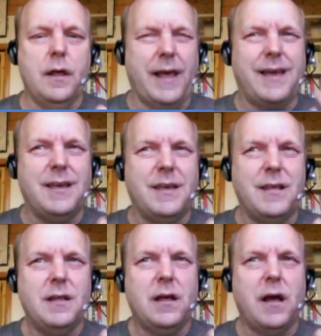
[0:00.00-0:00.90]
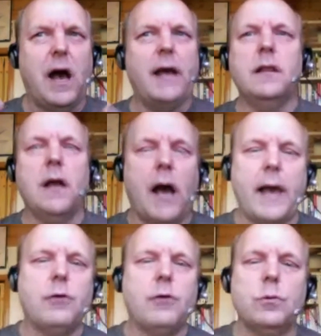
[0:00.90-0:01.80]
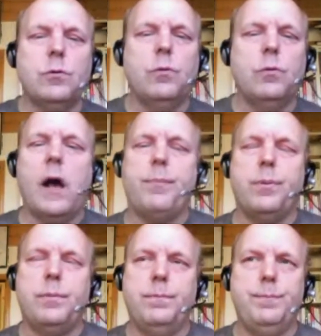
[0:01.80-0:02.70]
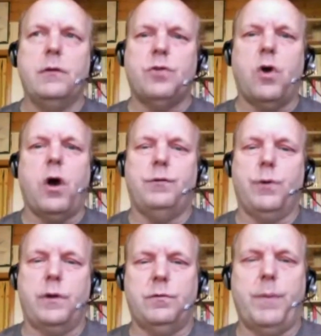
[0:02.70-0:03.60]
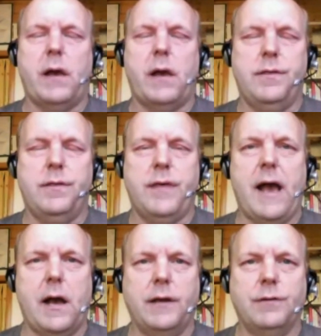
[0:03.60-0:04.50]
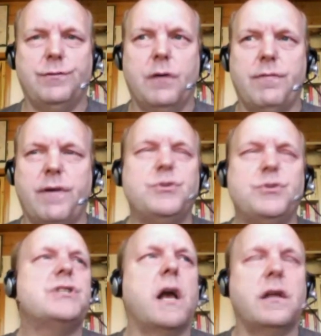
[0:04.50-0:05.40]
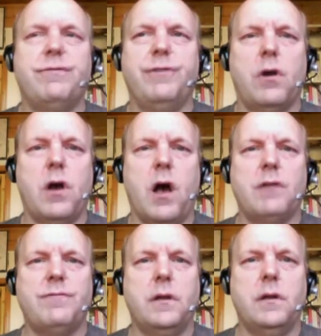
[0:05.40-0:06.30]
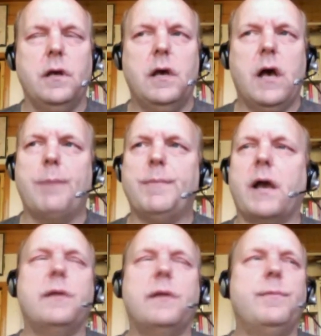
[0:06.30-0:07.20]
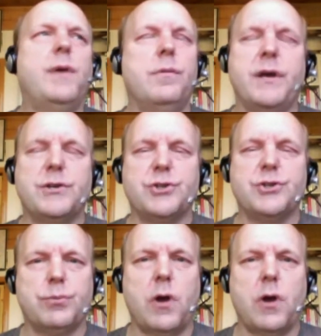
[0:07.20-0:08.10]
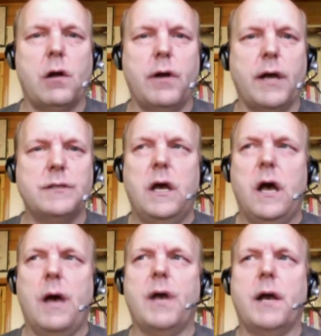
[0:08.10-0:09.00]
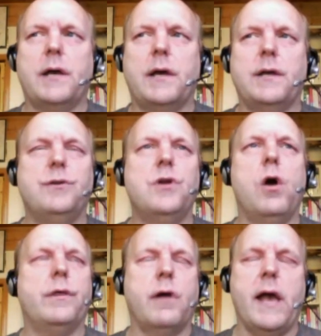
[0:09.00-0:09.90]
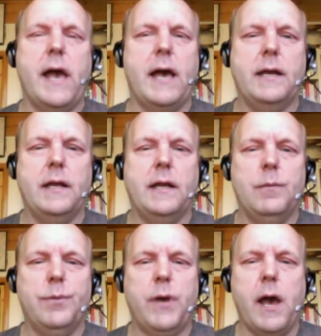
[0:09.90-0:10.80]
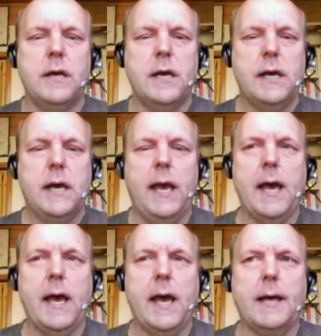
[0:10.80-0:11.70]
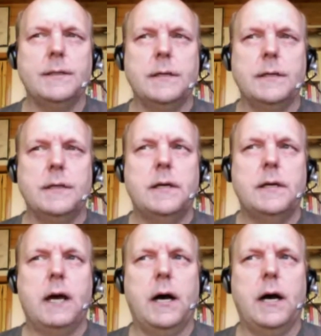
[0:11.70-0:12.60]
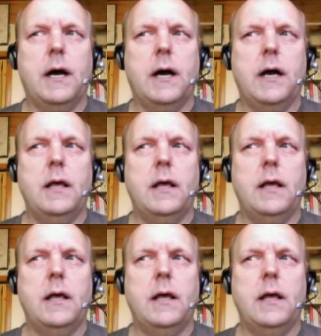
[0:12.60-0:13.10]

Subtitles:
like I grew up being taught to expect that kind of stuff. I'm just not going to feel confident. I'm not going to be able to measure progress. I'm not going to know whether I had any impact. And And